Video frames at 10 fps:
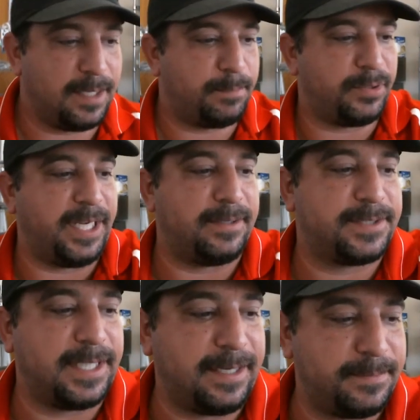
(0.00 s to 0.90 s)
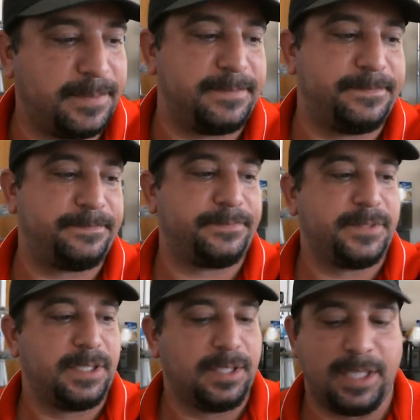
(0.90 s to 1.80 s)
pronounce that, but
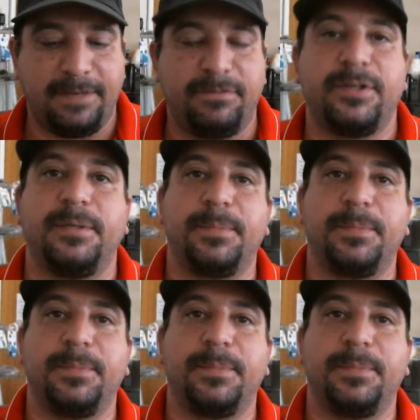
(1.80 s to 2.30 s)
I've heard it